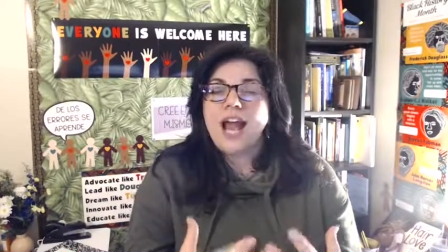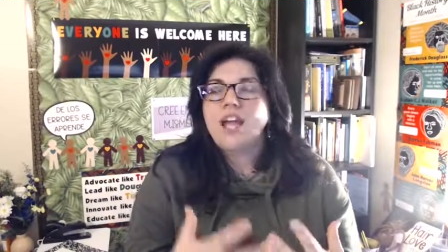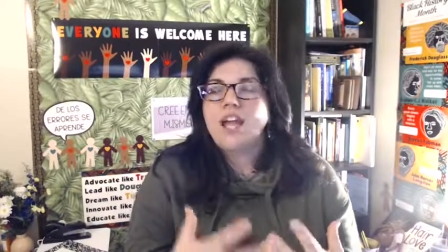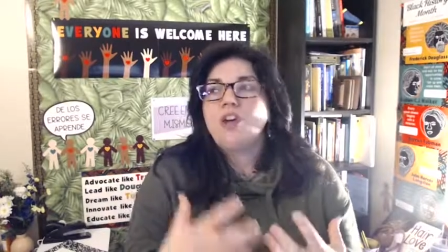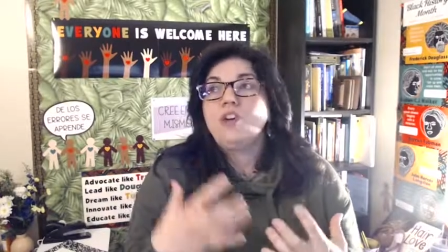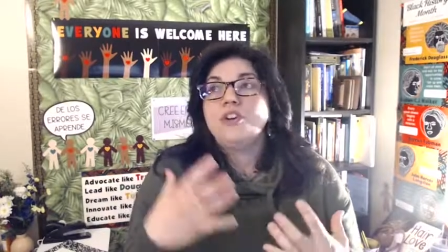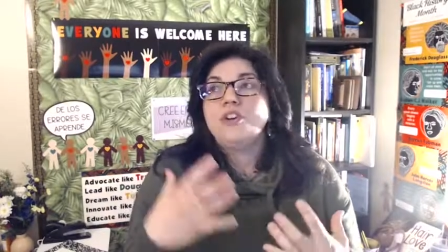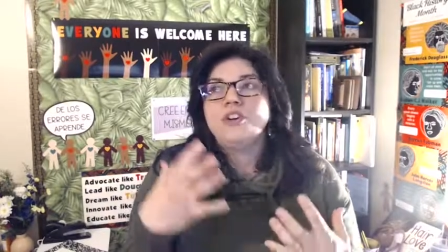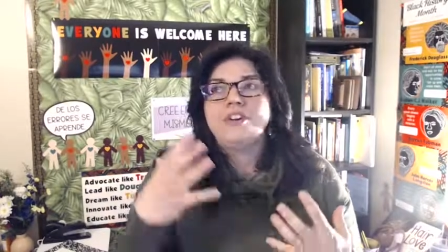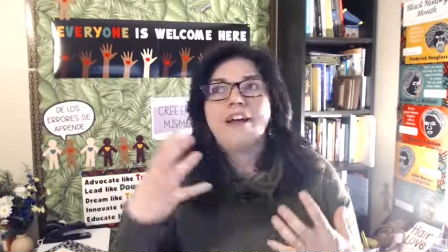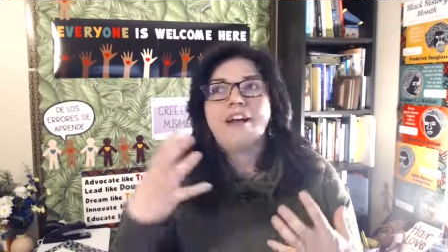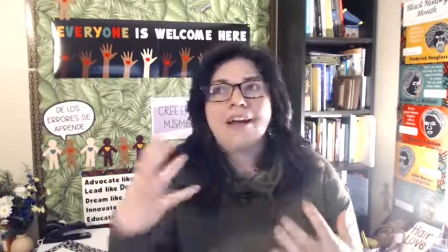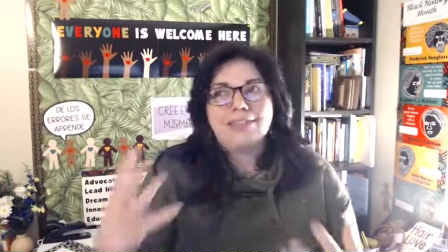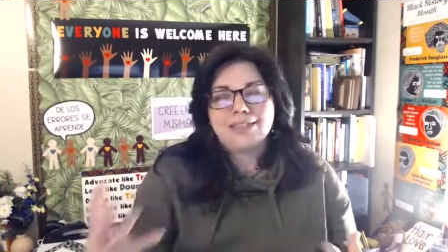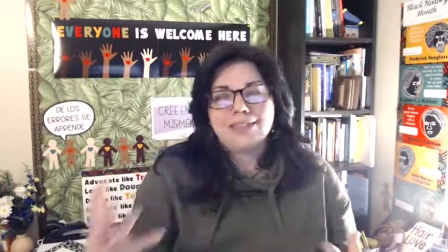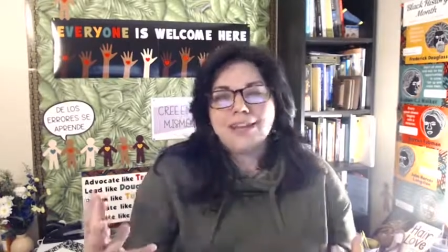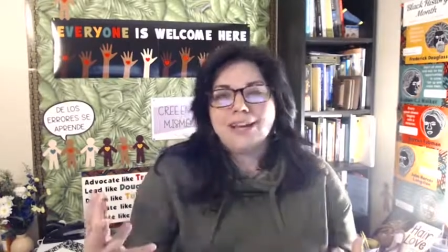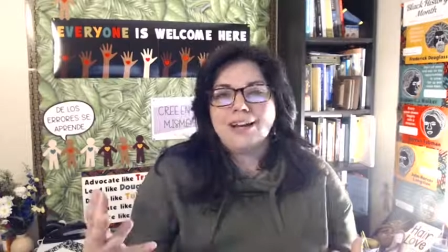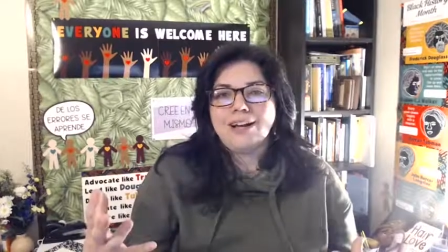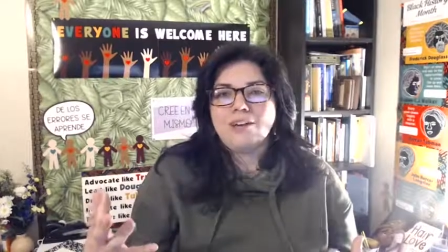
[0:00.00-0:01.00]
I could
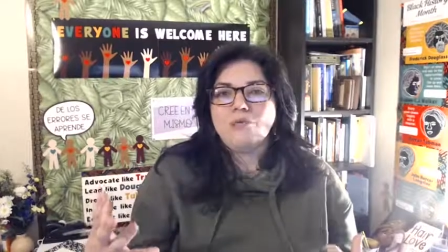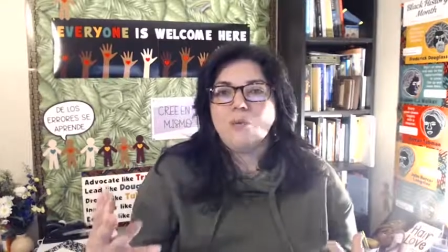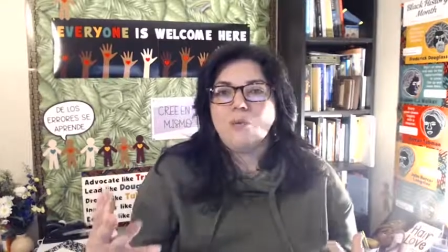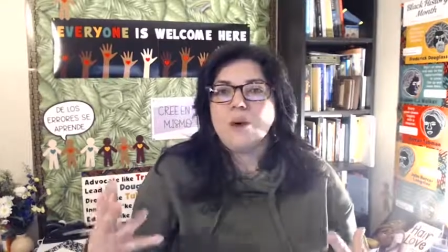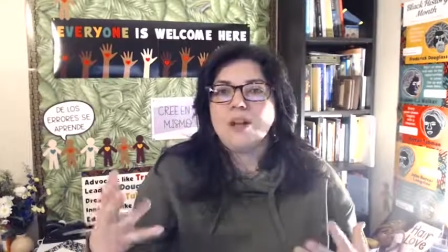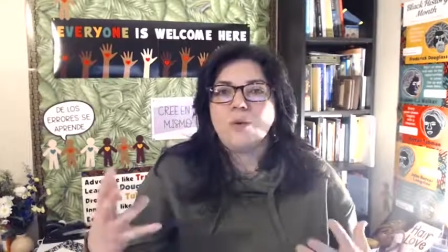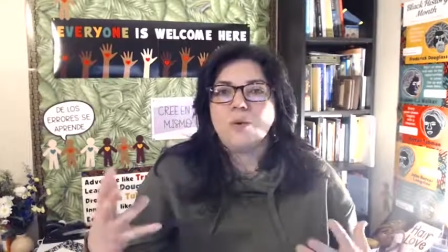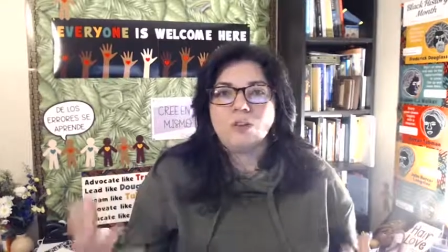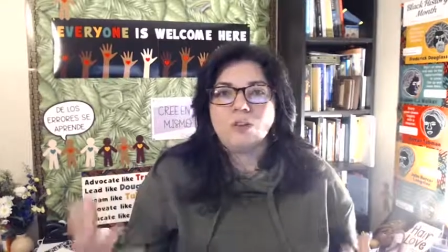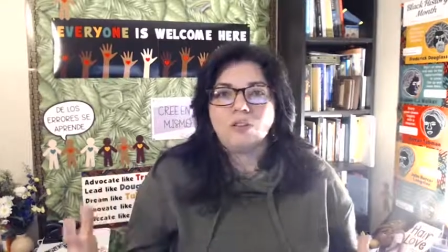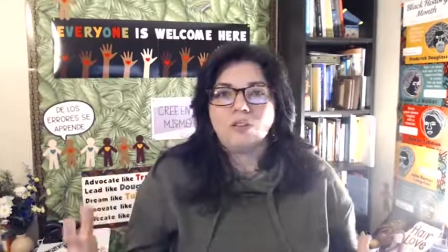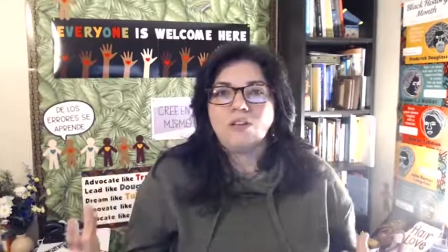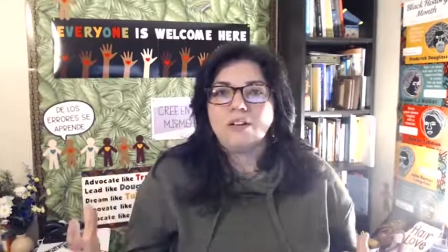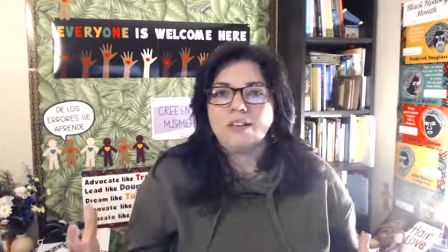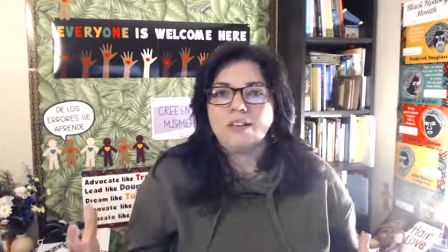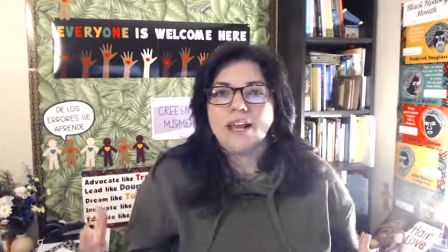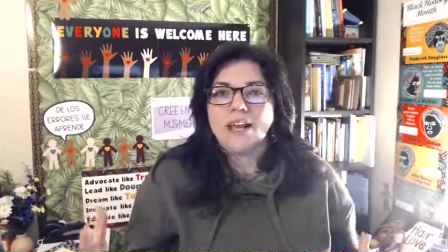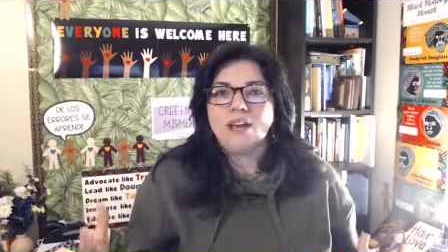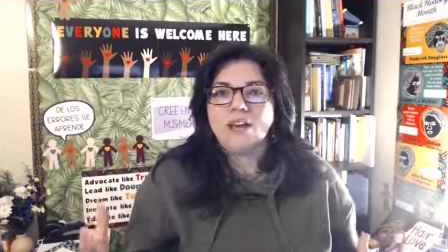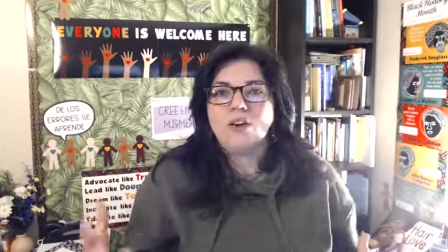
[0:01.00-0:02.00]
not think of what it would
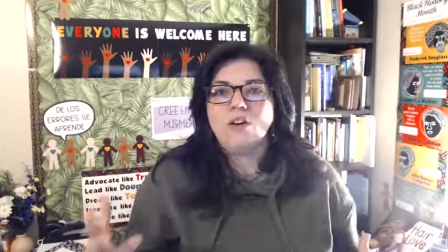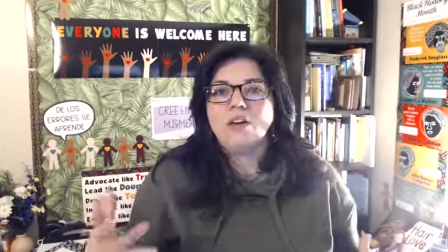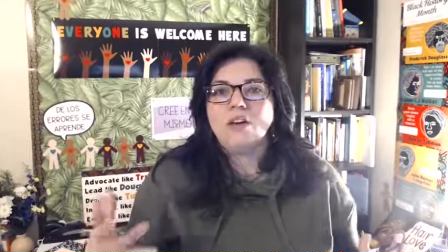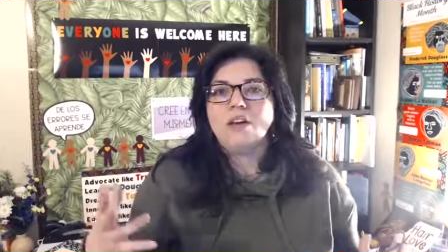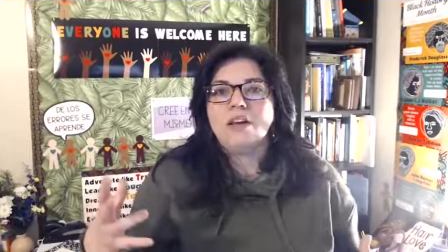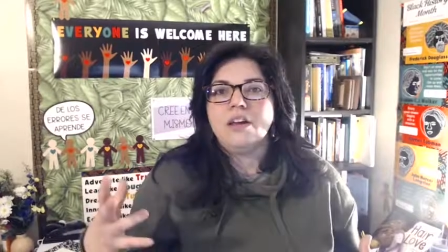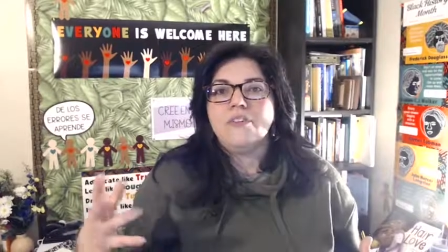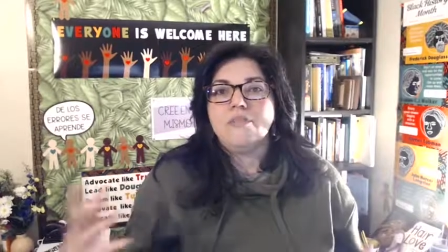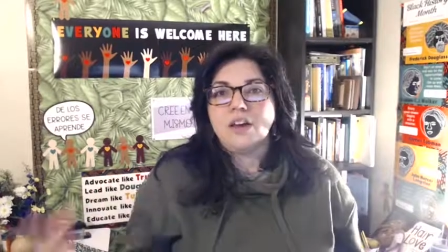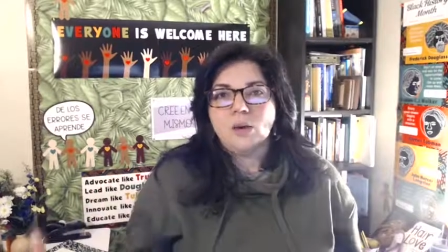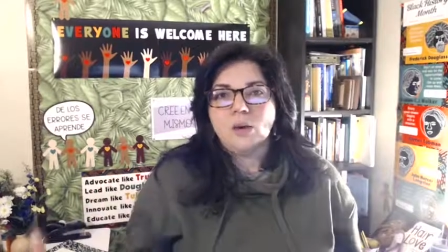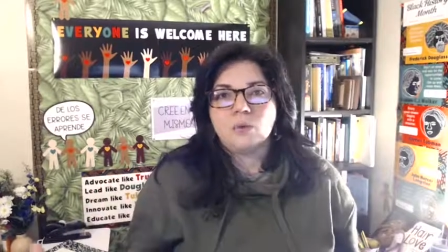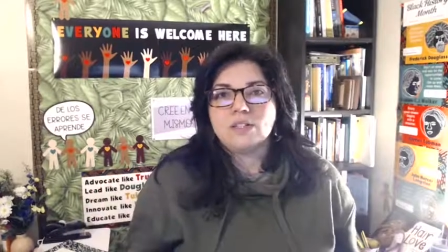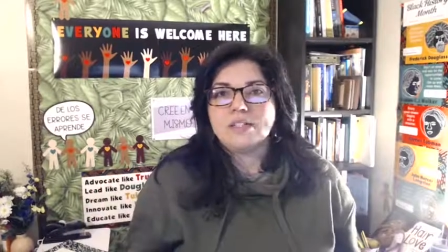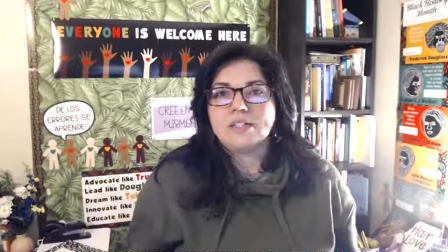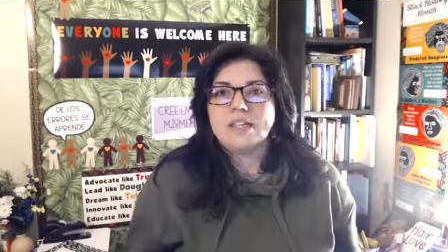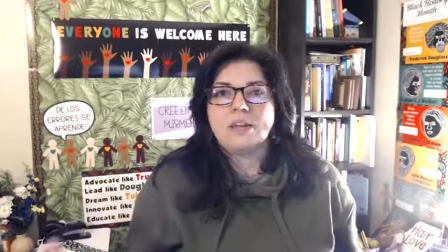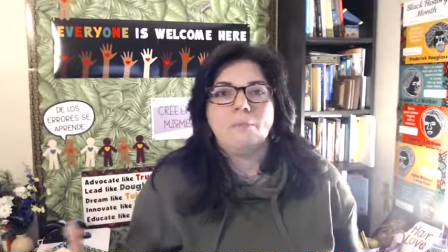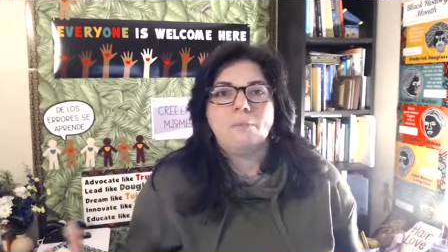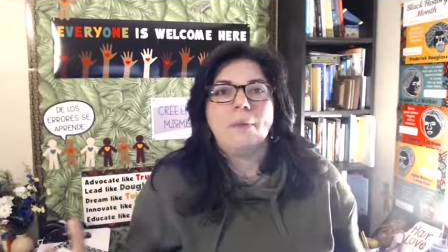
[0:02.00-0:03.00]
look like if I
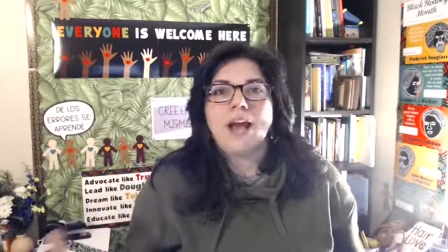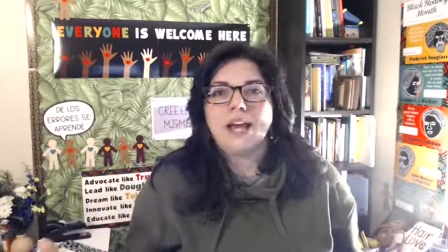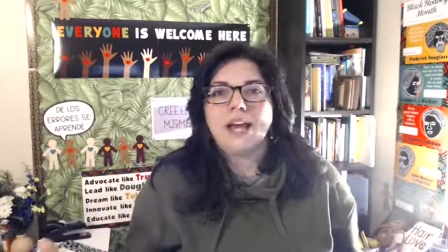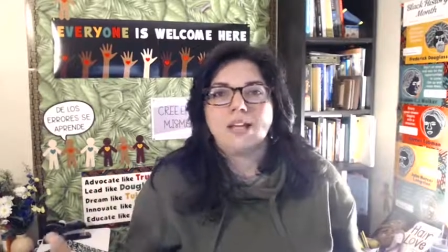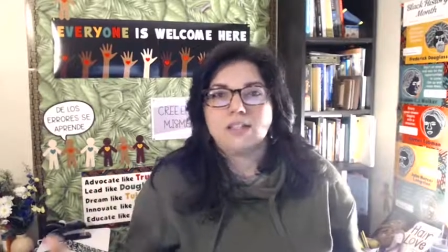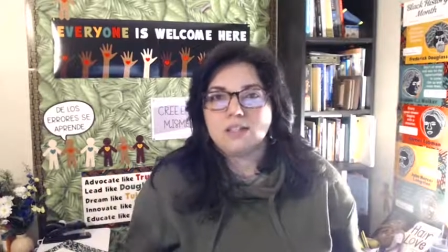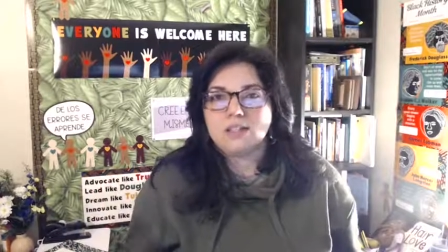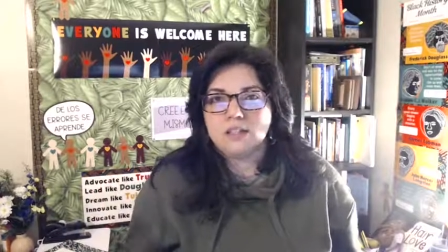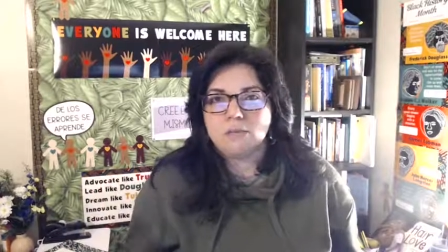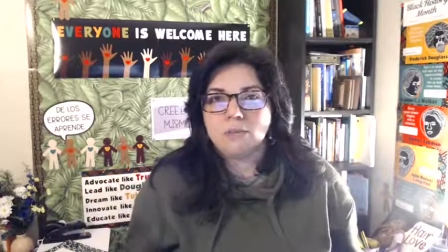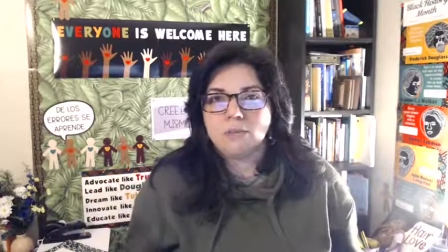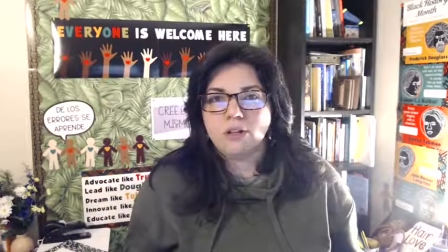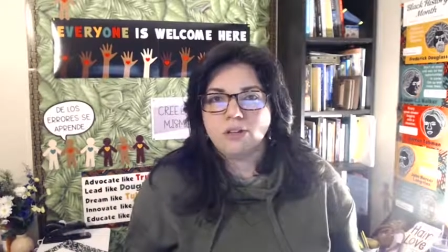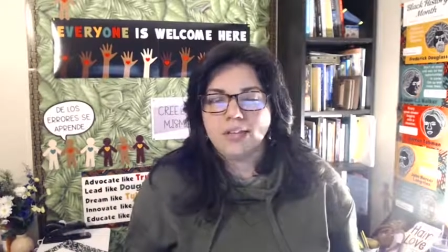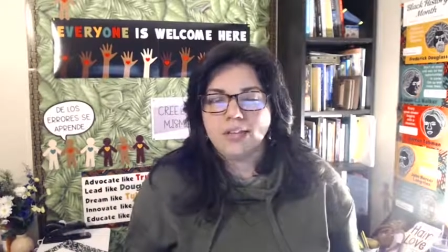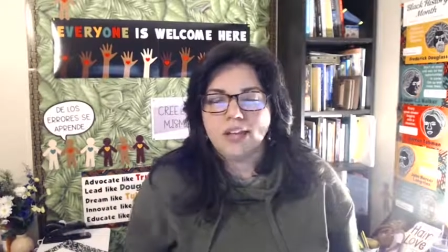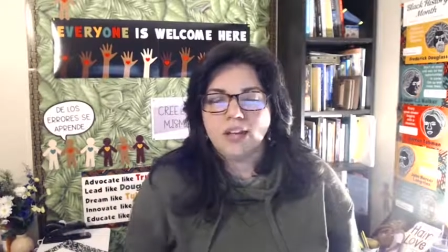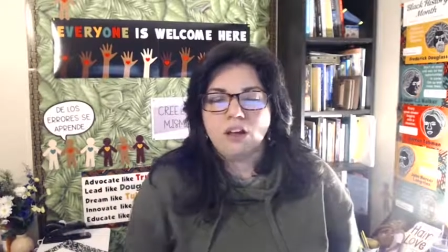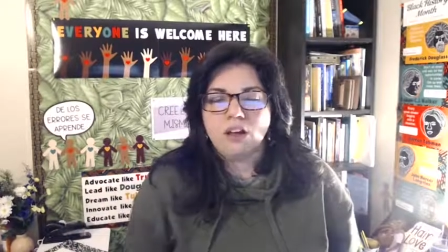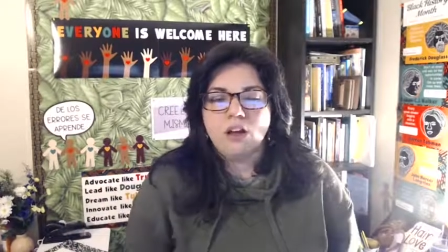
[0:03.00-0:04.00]
was sent back into the
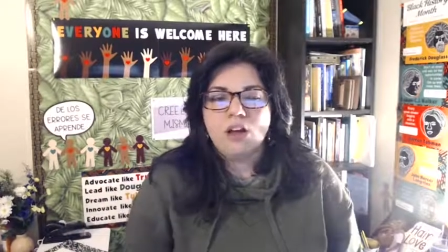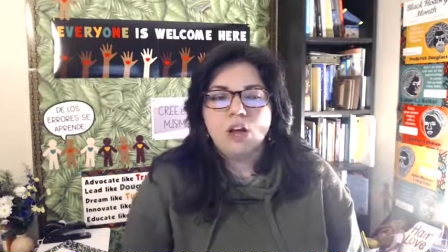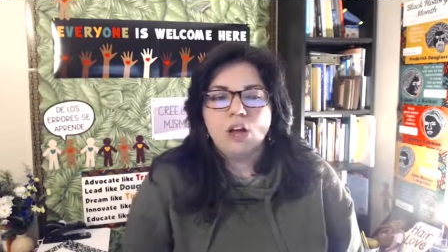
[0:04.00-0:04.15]
building.